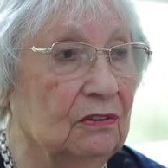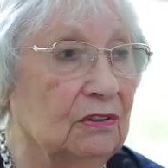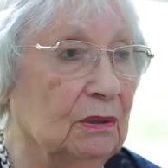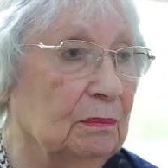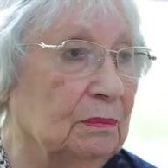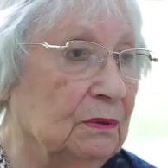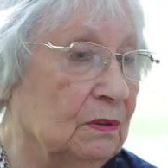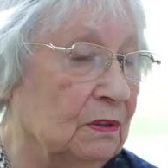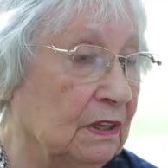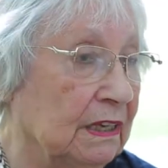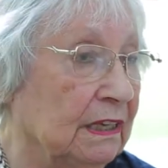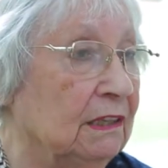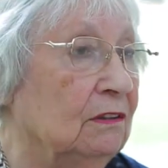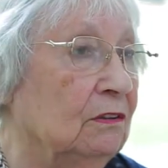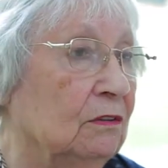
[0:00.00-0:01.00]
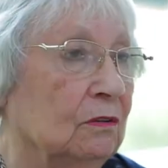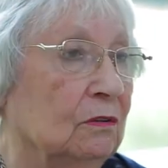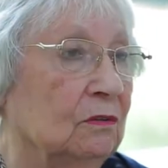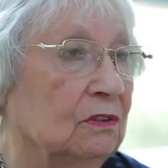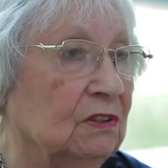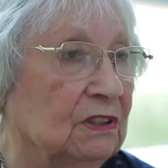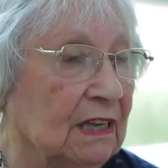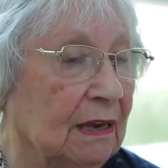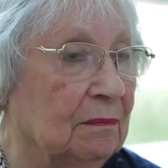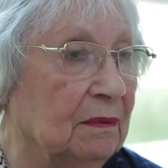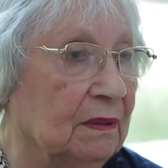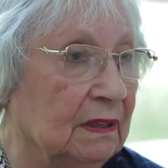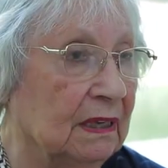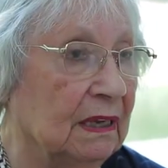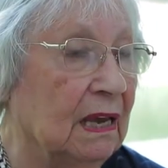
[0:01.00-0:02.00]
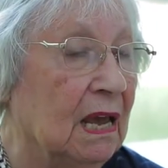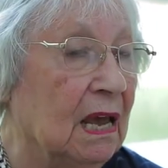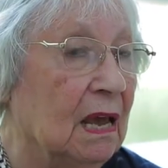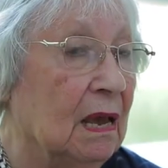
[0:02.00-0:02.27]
or a potato or something,